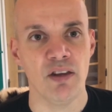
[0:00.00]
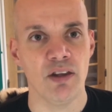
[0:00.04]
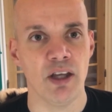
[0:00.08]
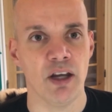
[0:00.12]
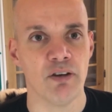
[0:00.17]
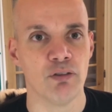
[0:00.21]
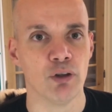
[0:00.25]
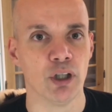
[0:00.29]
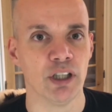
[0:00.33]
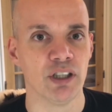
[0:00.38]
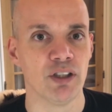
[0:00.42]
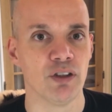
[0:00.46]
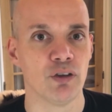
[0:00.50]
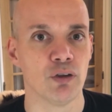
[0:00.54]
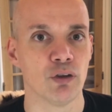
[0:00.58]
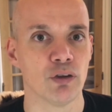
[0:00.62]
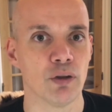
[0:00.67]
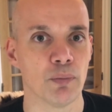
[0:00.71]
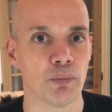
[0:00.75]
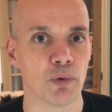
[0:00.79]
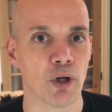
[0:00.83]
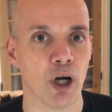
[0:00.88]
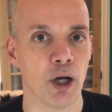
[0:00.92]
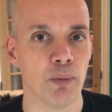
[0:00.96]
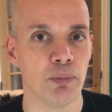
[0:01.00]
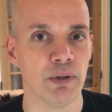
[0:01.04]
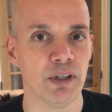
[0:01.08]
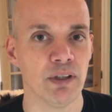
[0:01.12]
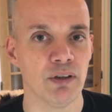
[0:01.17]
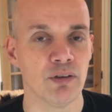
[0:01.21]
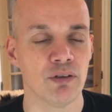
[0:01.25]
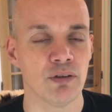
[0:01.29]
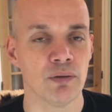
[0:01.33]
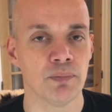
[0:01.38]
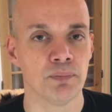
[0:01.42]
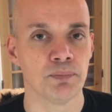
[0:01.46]
They have run into some
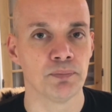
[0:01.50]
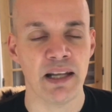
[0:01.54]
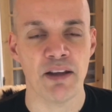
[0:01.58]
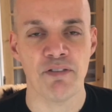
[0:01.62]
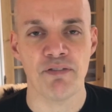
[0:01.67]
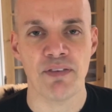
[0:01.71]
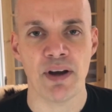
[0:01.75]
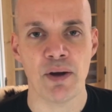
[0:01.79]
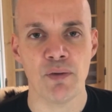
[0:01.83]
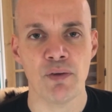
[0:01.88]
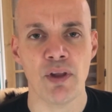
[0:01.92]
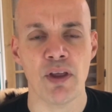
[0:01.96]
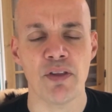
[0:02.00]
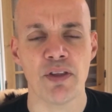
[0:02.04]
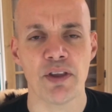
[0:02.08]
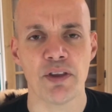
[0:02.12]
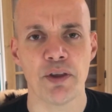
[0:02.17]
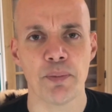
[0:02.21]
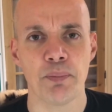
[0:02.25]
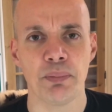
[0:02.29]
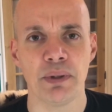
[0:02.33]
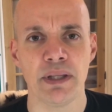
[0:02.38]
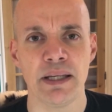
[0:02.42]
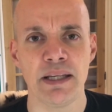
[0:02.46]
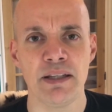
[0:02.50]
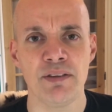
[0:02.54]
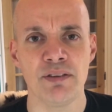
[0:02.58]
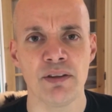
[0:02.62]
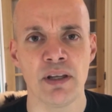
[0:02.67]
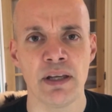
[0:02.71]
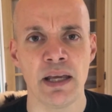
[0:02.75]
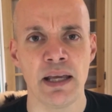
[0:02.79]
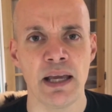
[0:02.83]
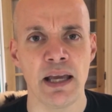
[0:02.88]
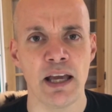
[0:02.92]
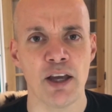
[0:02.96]
goblins, and I found that the place
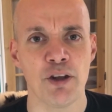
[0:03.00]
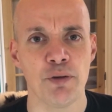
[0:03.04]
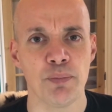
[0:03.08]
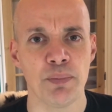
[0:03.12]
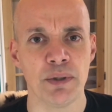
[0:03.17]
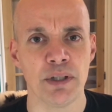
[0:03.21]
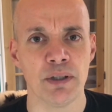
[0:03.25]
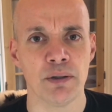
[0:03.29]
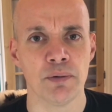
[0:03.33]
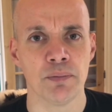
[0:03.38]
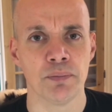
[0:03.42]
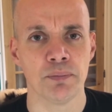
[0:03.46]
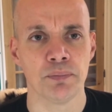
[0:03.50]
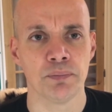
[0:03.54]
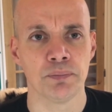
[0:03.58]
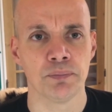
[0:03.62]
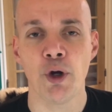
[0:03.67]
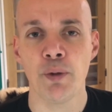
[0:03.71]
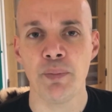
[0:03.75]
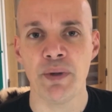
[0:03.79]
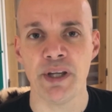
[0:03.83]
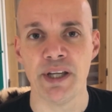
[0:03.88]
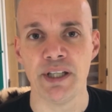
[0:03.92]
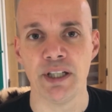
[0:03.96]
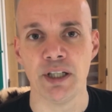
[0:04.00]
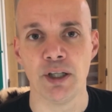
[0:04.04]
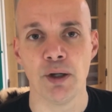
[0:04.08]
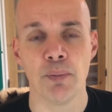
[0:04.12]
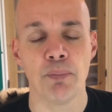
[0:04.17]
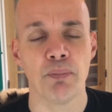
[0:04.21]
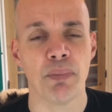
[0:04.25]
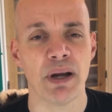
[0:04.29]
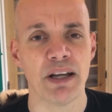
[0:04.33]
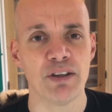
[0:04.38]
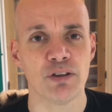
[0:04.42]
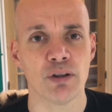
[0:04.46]
has been permeated
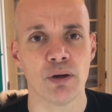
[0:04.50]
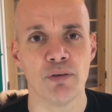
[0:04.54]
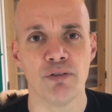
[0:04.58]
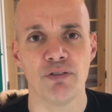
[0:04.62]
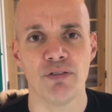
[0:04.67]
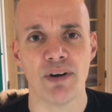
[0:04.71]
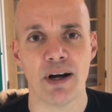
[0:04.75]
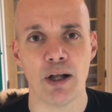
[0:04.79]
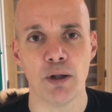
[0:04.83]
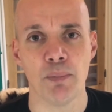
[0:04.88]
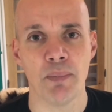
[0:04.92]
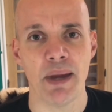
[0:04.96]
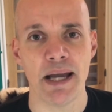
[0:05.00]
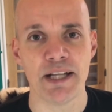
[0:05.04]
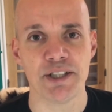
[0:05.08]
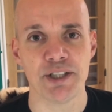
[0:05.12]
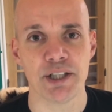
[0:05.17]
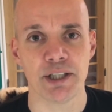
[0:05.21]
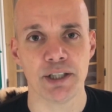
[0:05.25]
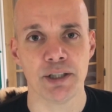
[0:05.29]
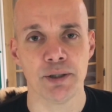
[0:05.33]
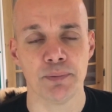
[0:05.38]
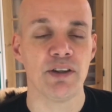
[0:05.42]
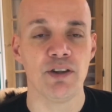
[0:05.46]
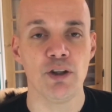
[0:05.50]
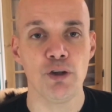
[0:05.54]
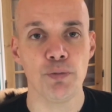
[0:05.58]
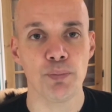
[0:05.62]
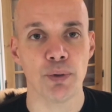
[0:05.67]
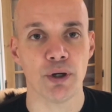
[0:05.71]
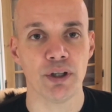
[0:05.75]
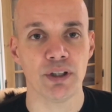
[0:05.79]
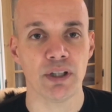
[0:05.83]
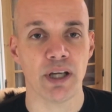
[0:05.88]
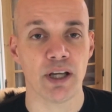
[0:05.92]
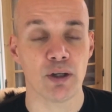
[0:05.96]
by some foul magic. At this
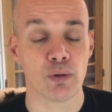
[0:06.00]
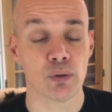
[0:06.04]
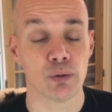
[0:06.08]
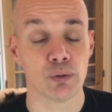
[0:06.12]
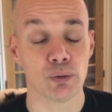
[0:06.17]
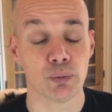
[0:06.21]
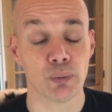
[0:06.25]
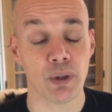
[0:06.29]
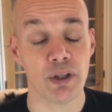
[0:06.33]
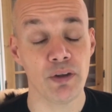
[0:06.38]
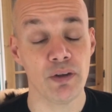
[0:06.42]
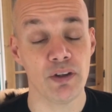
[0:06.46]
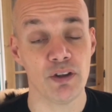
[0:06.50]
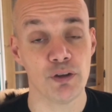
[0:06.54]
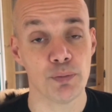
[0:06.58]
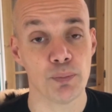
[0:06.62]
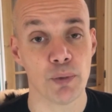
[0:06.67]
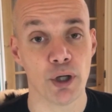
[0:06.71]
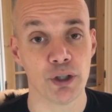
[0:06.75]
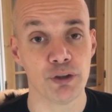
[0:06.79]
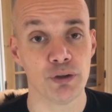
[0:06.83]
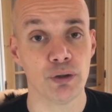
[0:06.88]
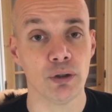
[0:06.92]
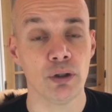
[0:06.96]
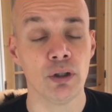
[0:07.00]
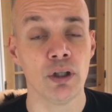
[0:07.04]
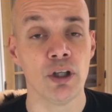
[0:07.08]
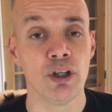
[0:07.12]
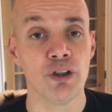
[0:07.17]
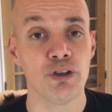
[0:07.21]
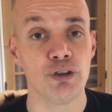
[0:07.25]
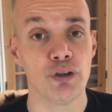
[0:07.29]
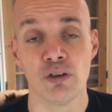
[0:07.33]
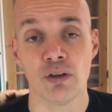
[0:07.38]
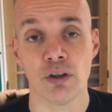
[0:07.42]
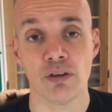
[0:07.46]
point, I could run this module
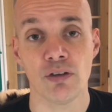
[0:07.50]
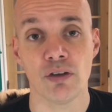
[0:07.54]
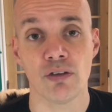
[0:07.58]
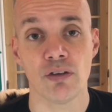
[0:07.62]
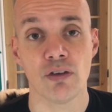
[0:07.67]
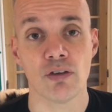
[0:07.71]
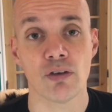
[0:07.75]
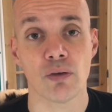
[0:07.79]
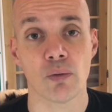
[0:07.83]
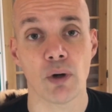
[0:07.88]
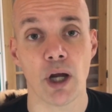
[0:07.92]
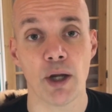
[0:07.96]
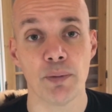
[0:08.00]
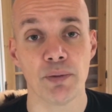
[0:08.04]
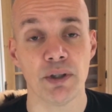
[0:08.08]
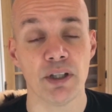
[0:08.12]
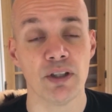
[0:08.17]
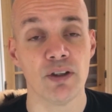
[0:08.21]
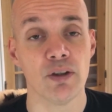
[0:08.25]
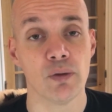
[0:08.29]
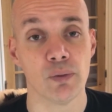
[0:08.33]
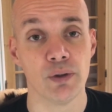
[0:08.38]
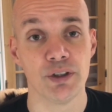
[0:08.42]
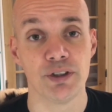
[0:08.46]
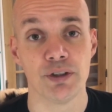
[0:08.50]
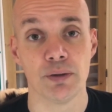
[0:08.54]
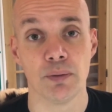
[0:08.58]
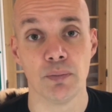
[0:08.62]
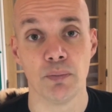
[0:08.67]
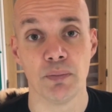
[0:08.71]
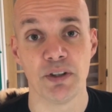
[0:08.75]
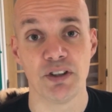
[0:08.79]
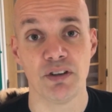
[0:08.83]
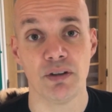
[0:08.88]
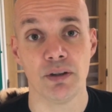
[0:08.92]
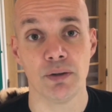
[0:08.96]
just as described in the original
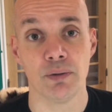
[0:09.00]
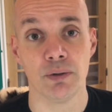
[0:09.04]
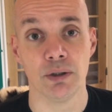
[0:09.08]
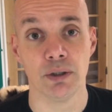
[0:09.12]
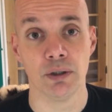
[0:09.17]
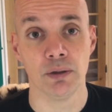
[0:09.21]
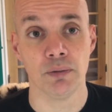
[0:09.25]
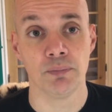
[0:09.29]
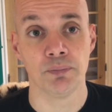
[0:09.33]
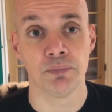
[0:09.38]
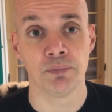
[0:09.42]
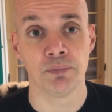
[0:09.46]
material.